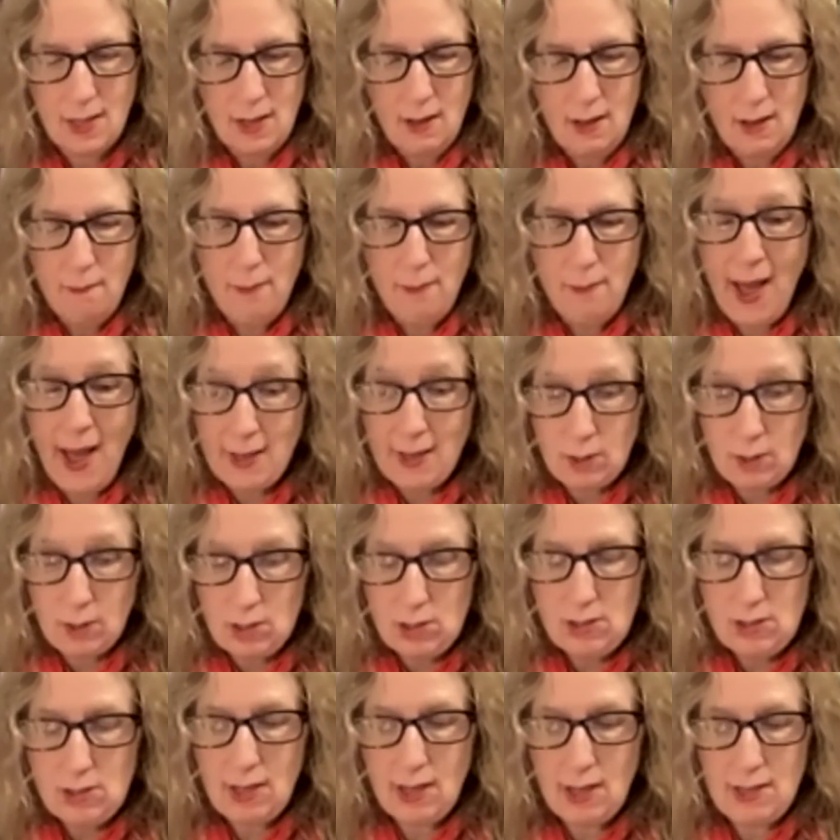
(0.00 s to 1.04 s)

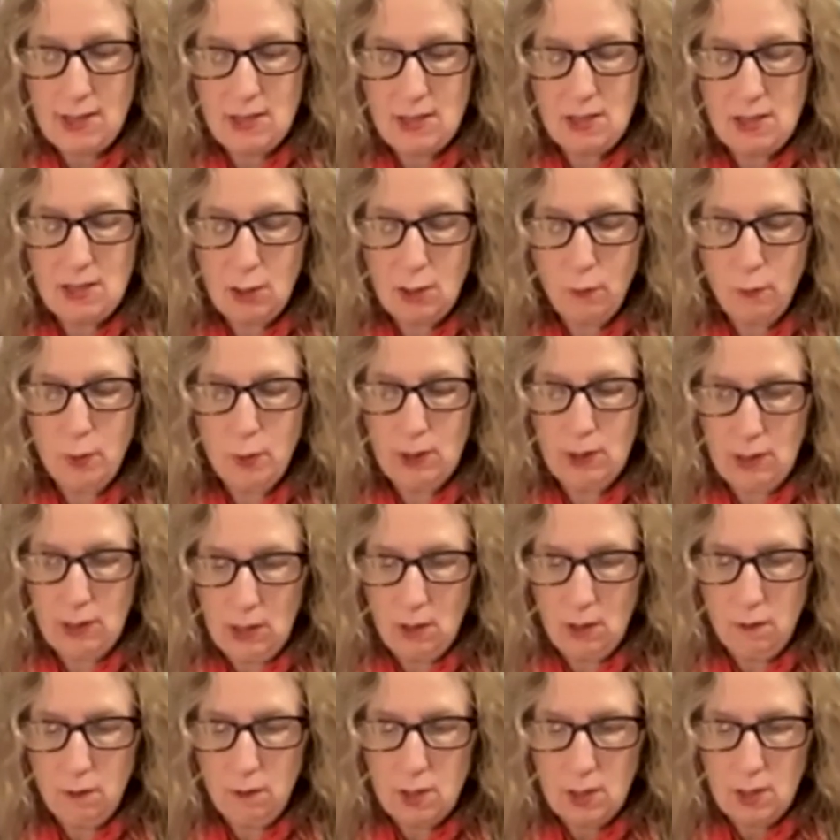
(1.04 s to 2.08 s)
battles and still
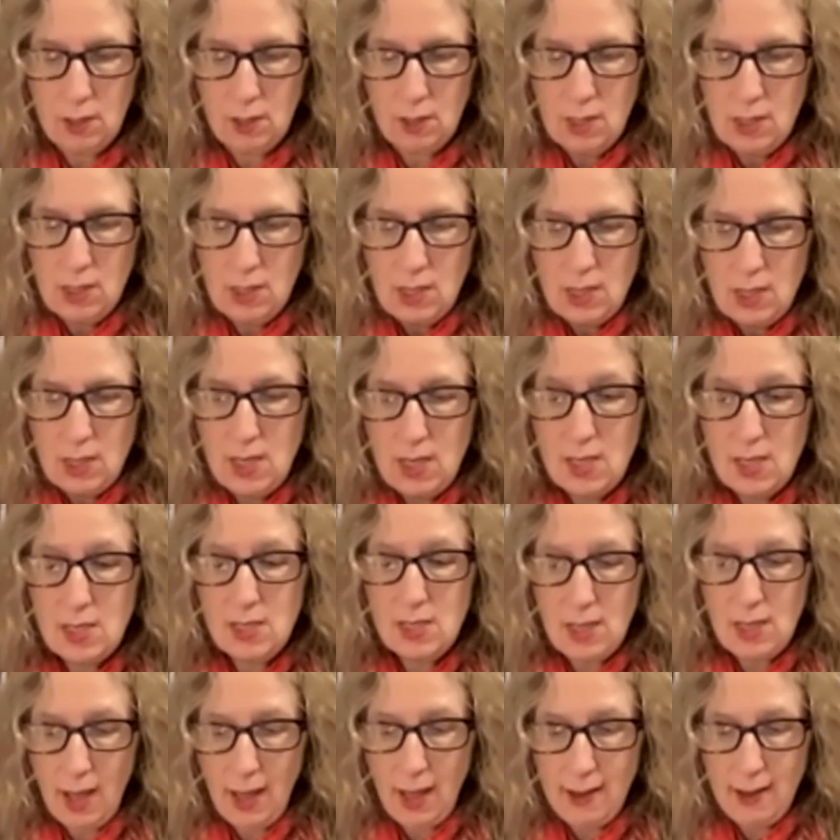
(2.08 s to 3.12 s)
believed, he
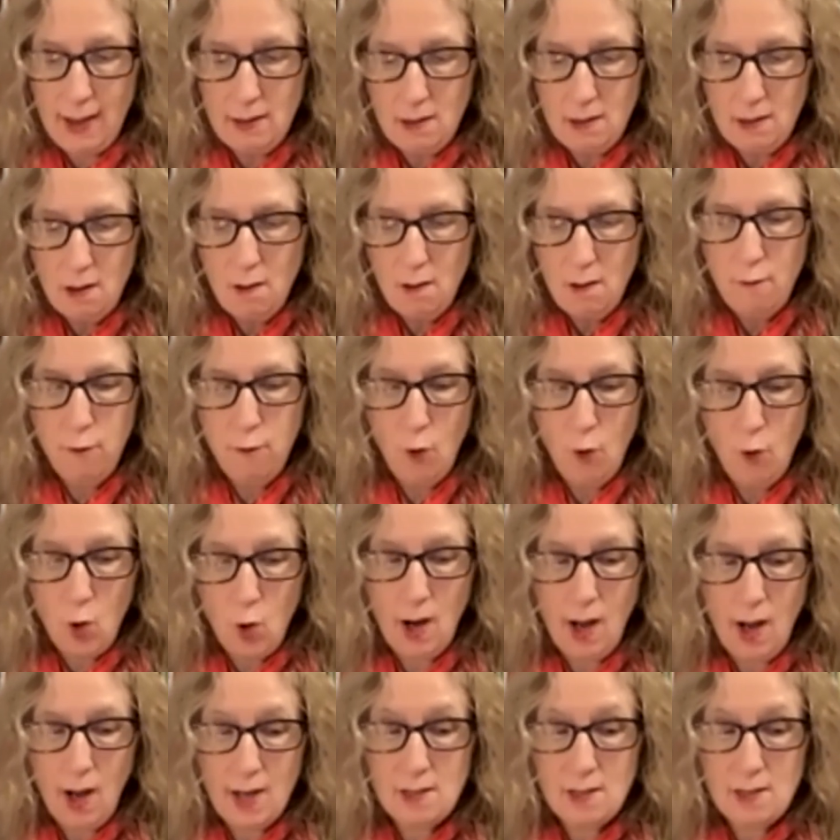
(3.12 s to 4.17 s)
said, 4
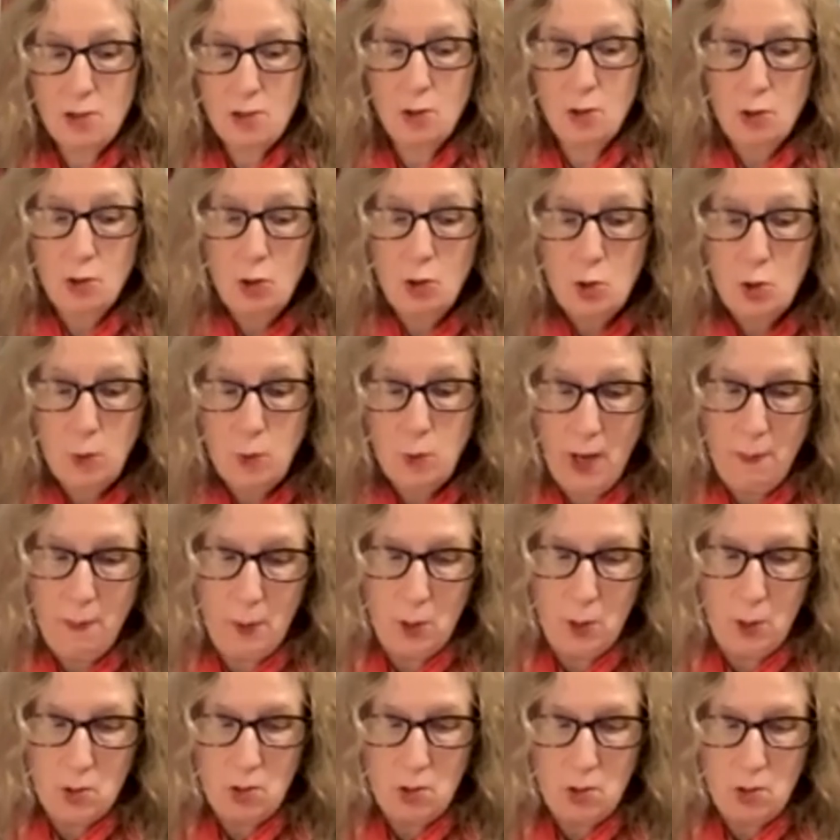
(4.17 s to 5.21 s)
hostile
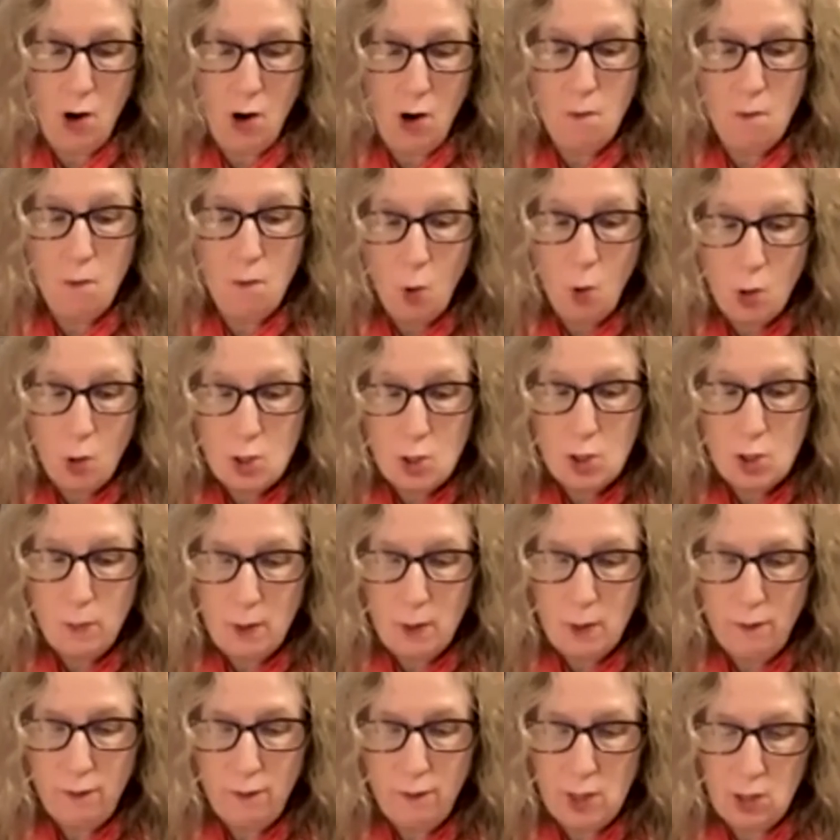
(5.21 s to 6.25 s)
newspapers are more to be
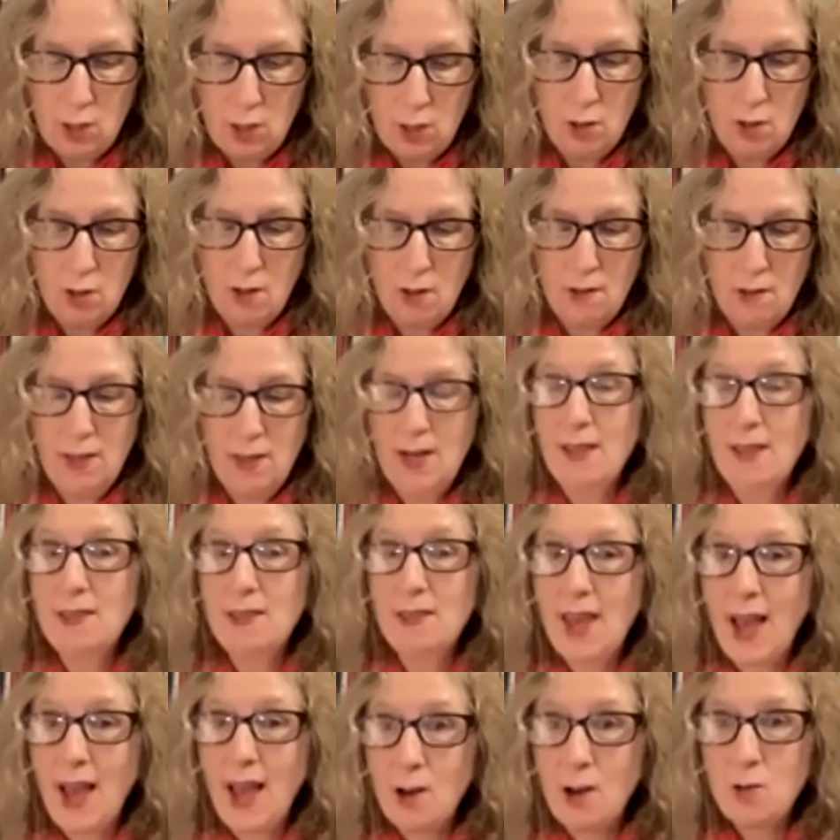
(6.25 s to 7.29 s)
feared than
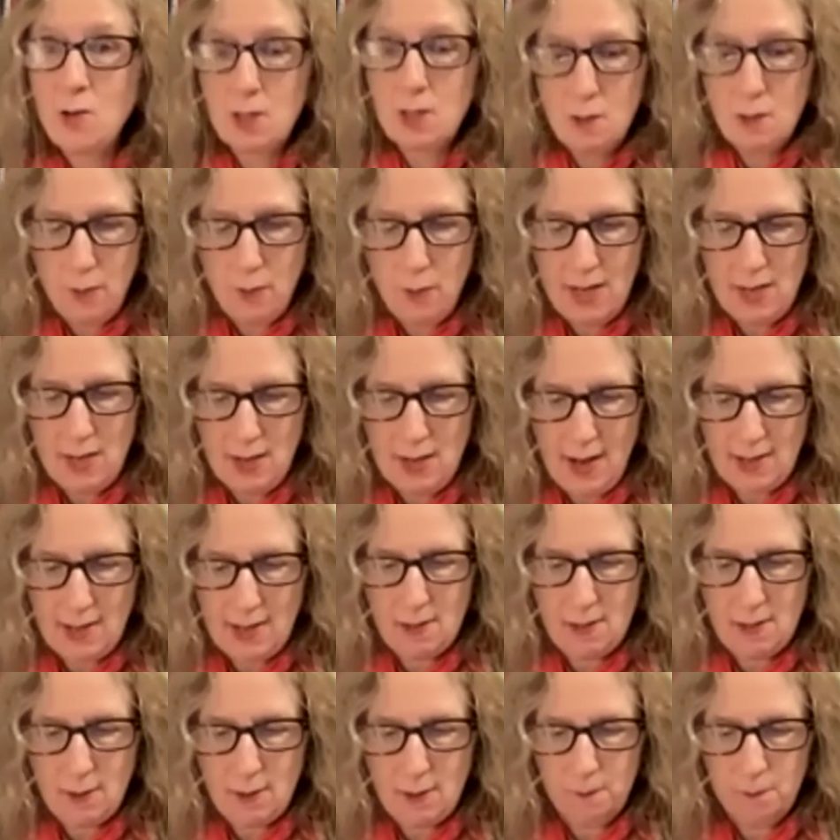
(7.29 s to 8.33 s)
1,000
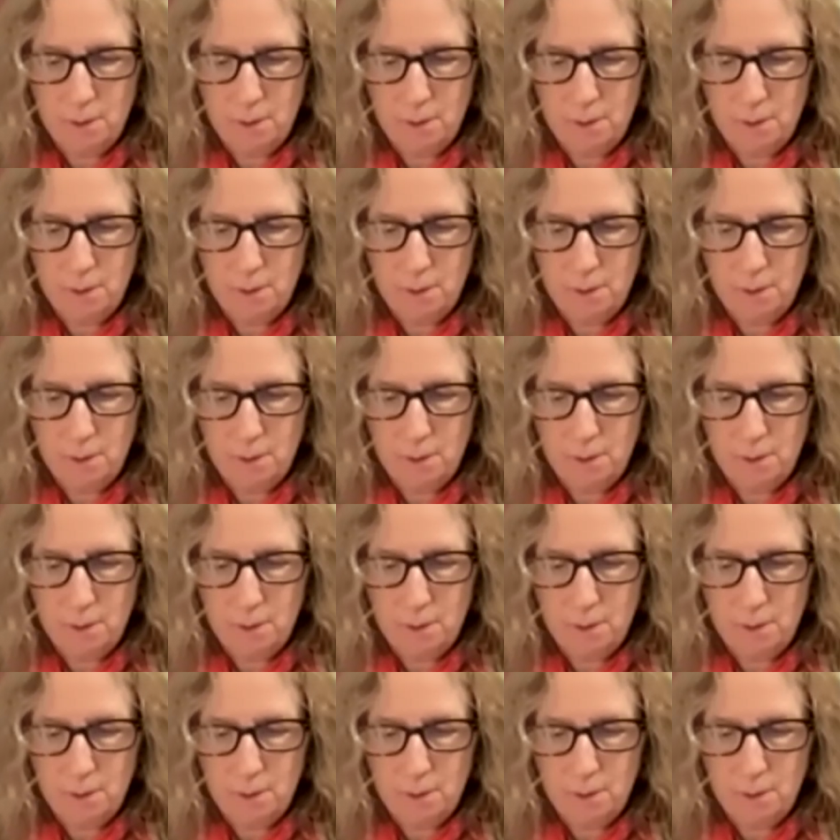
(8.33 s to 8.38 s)
bayonets.